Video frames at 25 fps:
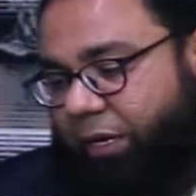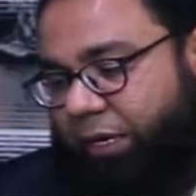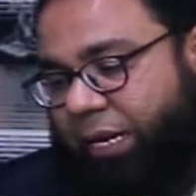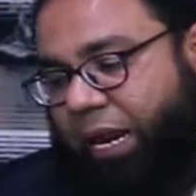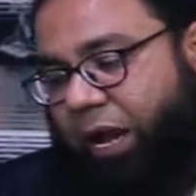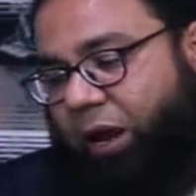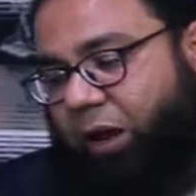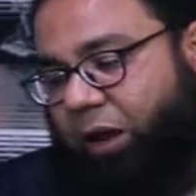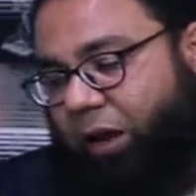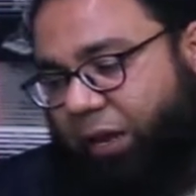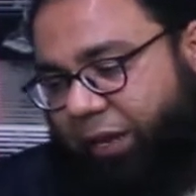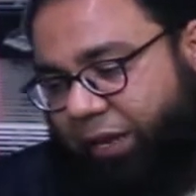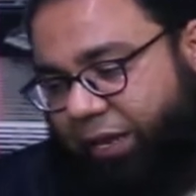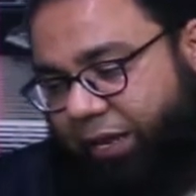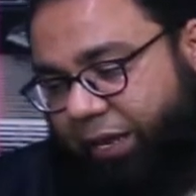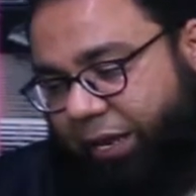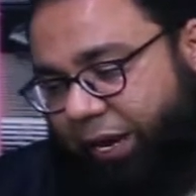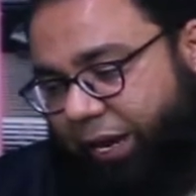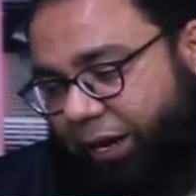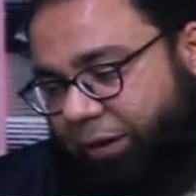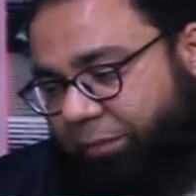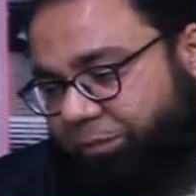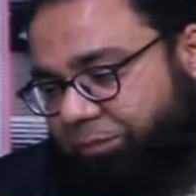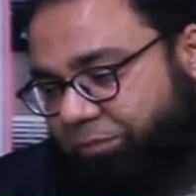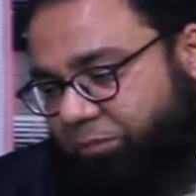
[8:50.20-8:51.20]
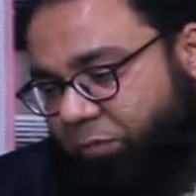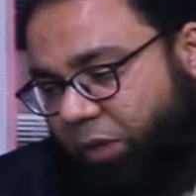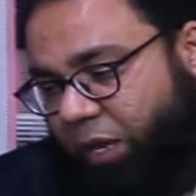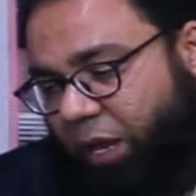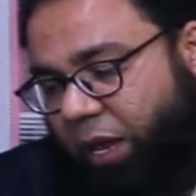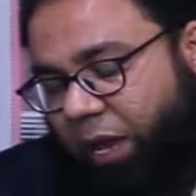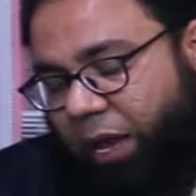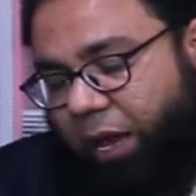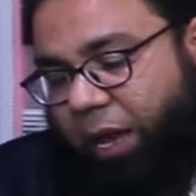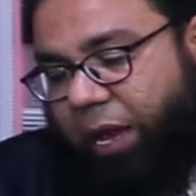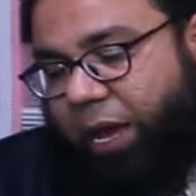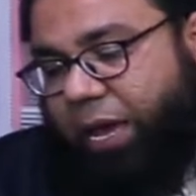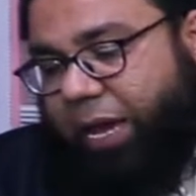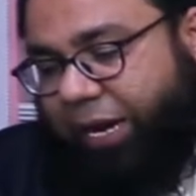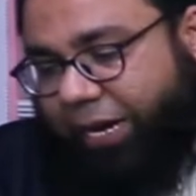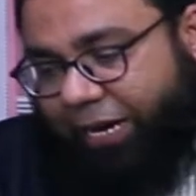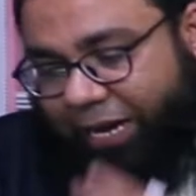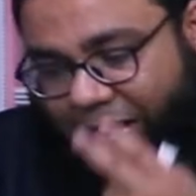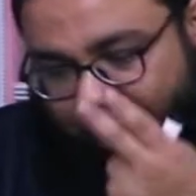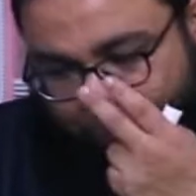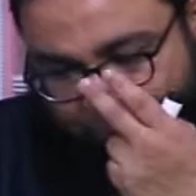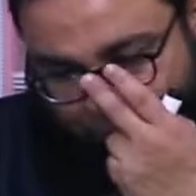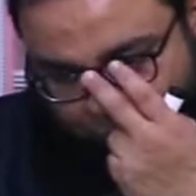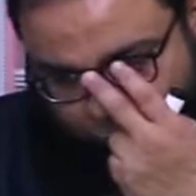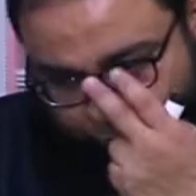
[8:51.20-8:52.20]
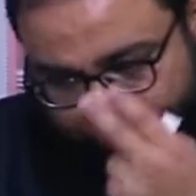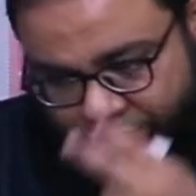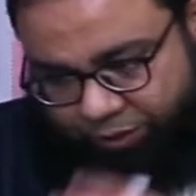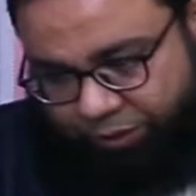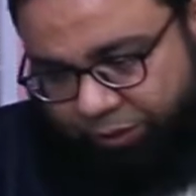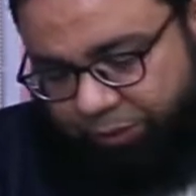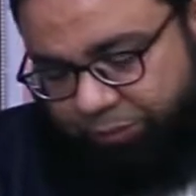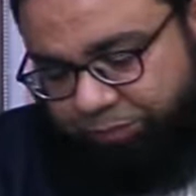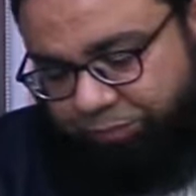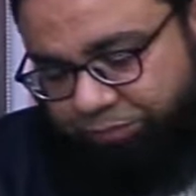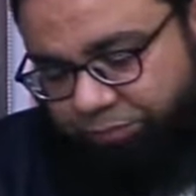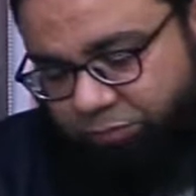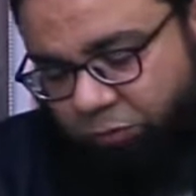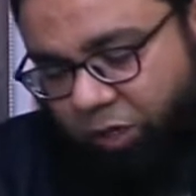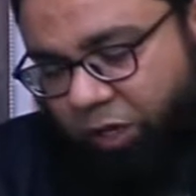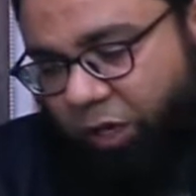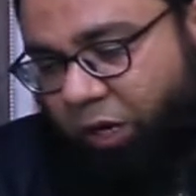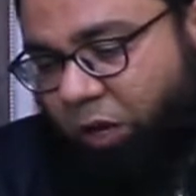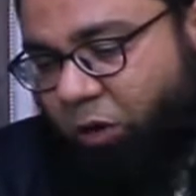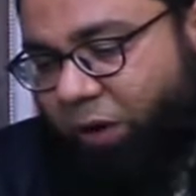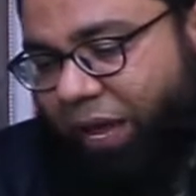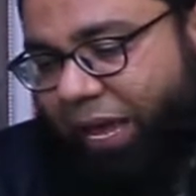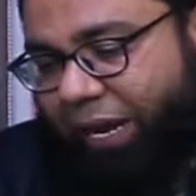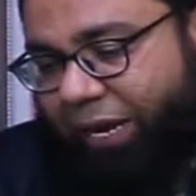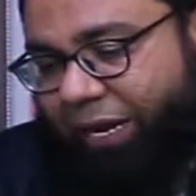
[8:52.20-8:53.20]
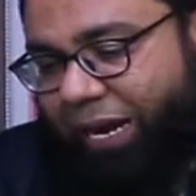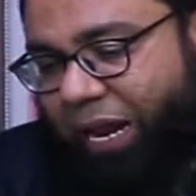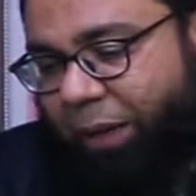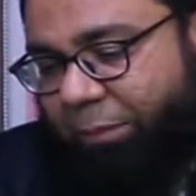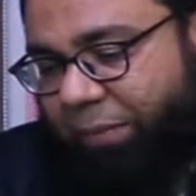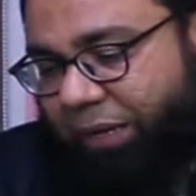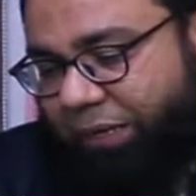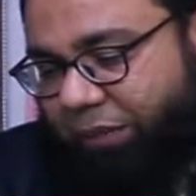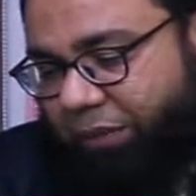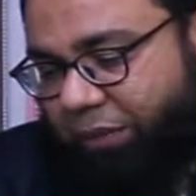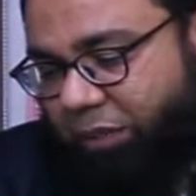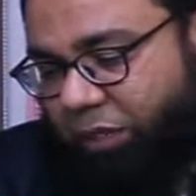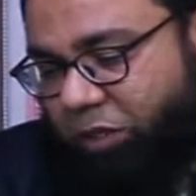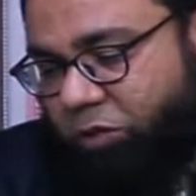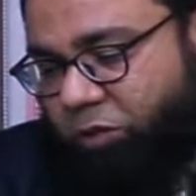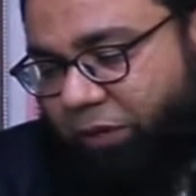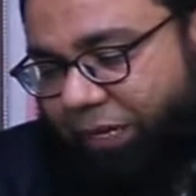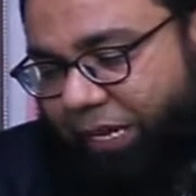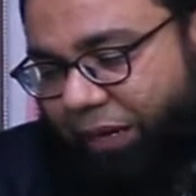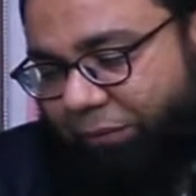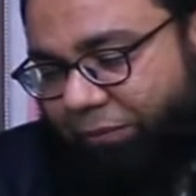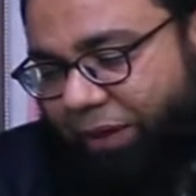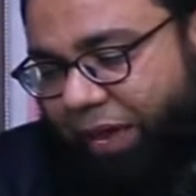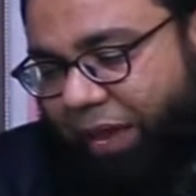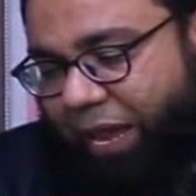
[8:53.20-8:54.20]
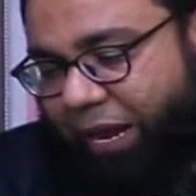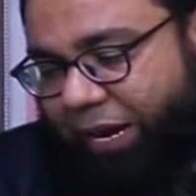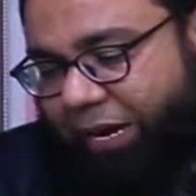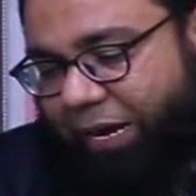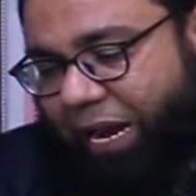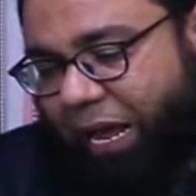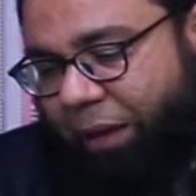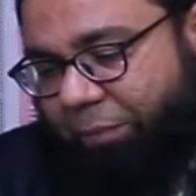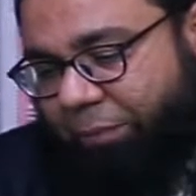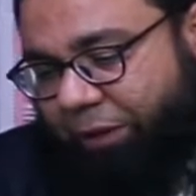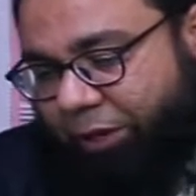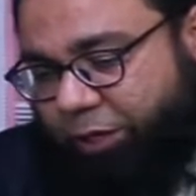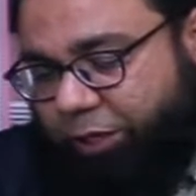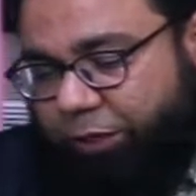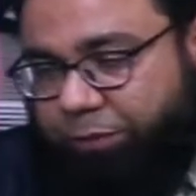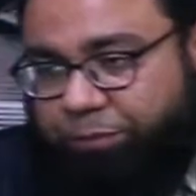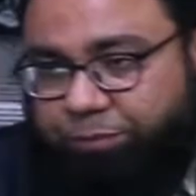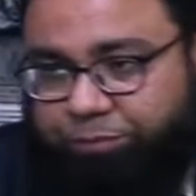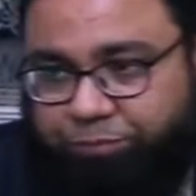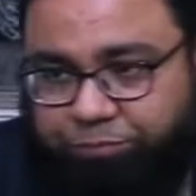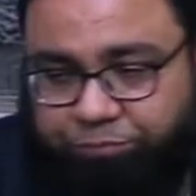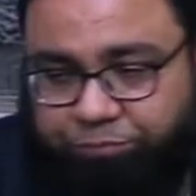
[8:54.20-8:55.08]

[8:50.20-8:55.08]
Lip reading: Now, look at here. Academic visa, you know, academic, UKVI, academic.